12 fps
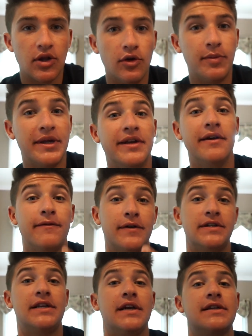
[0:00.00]
a little bit
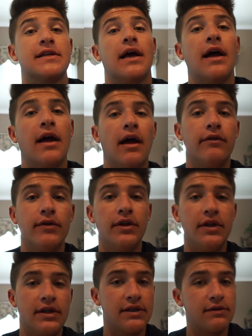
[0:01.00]
different today because I, I,
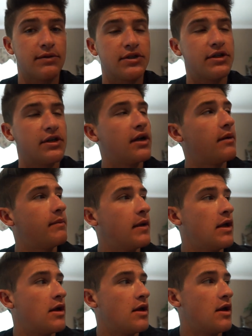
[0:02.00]
really need to switch it up.
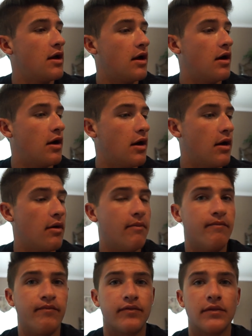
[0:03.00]

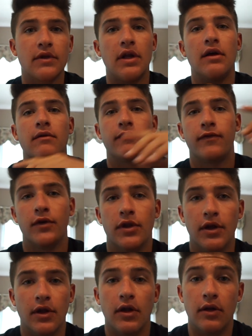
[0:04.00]
Um, for
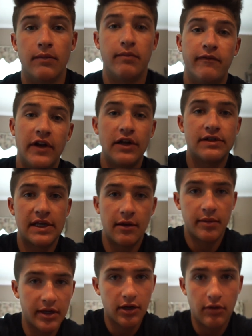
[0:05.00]
the videos that
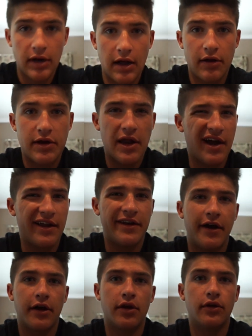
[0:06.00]
have been going out, not,
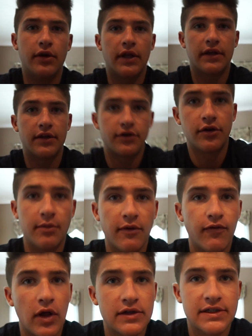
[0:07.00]
not including like the
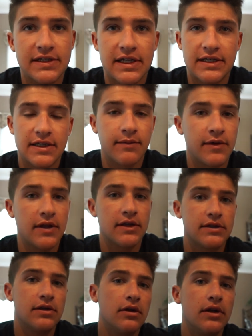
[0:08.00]
tournament vlogs because that's something
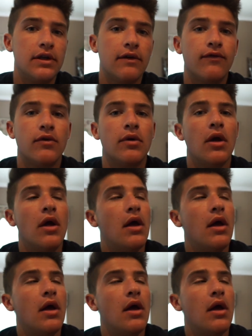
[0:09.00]
that's totally different.